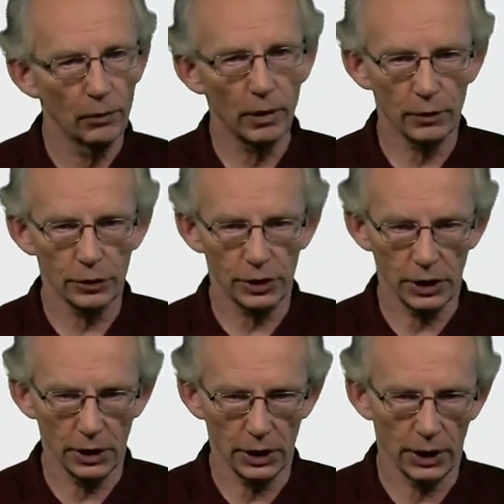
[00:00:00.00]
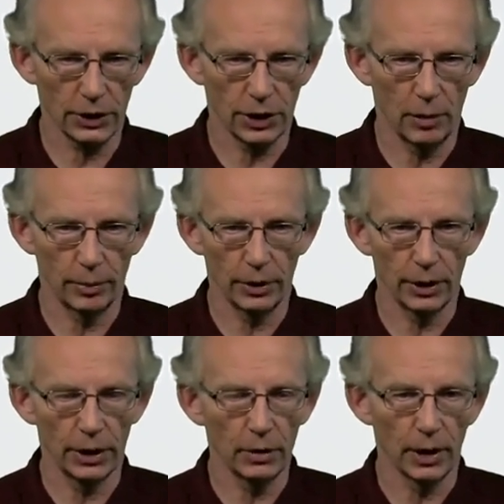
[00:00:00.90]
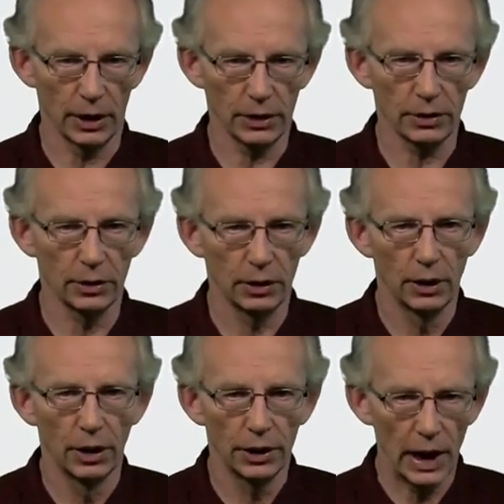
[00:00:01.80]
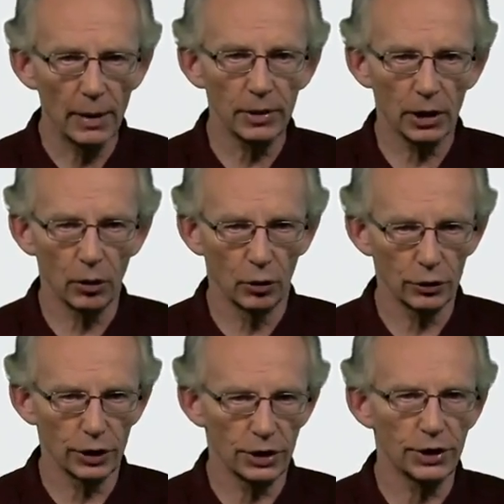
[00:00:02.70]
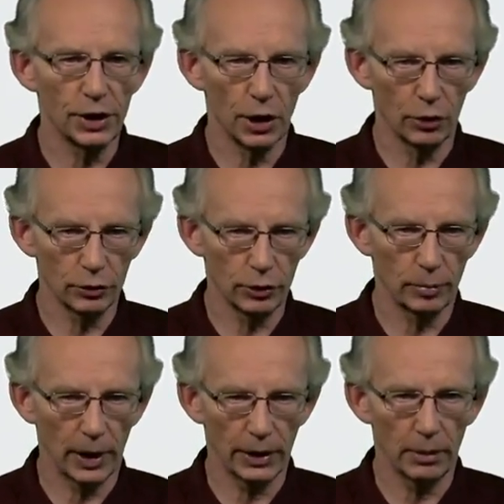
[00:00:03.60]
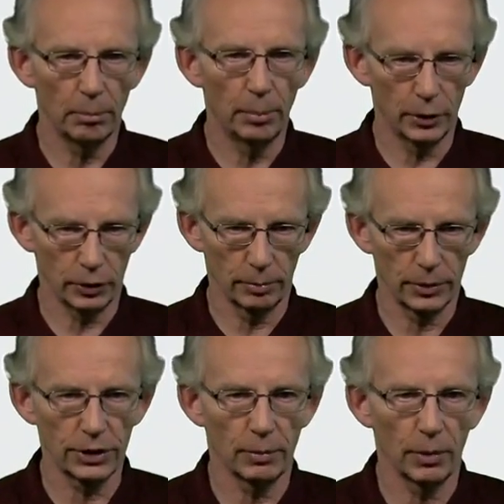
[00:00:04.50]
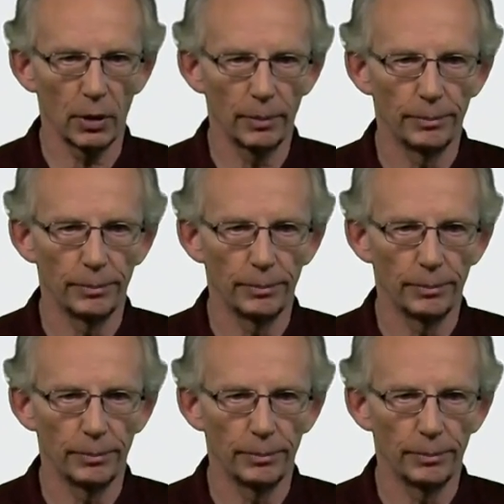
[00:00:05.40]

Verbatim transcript: We will see an example in a minute. The empty clause is denoted by the bottom symbol.